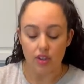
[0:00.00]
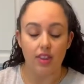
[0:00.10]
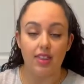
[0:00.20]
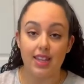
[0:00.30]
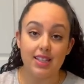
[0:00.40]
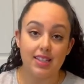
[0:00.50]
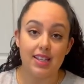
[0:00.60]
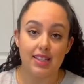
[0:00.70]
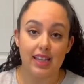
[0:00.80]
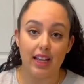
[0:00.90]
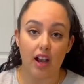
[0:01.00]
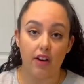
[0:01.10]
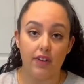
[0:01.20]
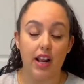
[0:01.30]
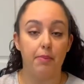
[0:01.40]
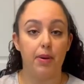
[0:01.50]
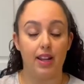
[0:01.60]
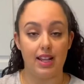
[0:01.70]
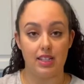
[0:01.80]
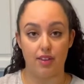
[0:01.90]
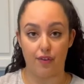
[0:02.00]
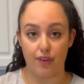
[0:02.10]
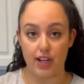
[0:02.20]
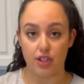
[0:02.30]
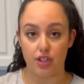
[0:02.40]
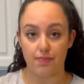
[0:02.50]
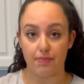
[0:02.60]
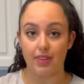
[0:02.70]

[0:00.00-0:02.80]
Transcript: This needs to get covered and put into the fridge.